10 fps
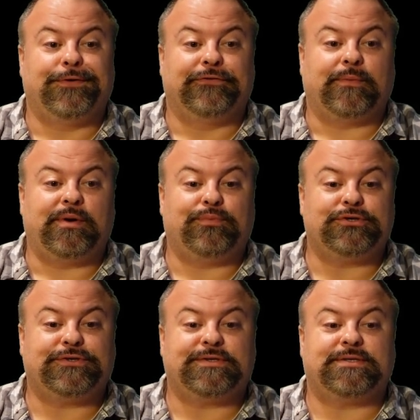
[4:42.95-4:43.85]
So I'm going to
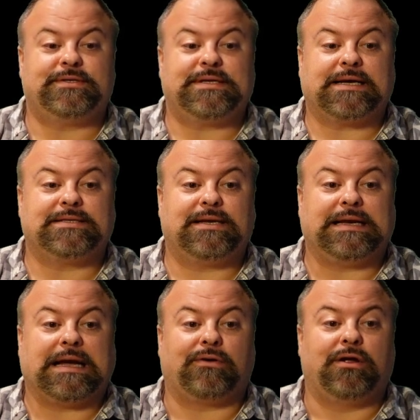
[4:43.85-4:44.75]
push this text
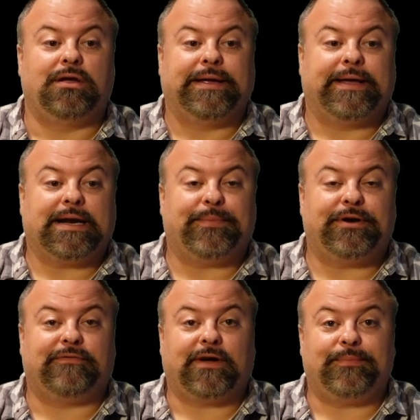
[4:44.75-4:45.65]
down, and I'm going
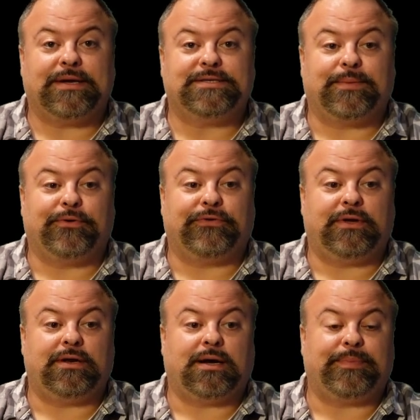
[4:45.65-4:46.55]
to define my
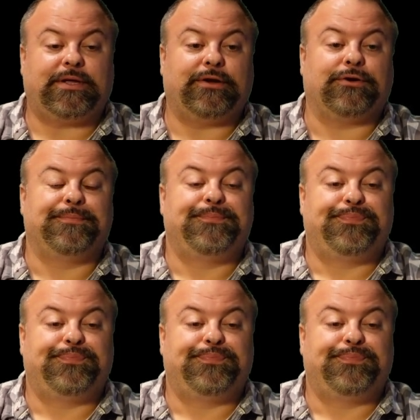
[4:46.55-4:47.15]
subroutine up here.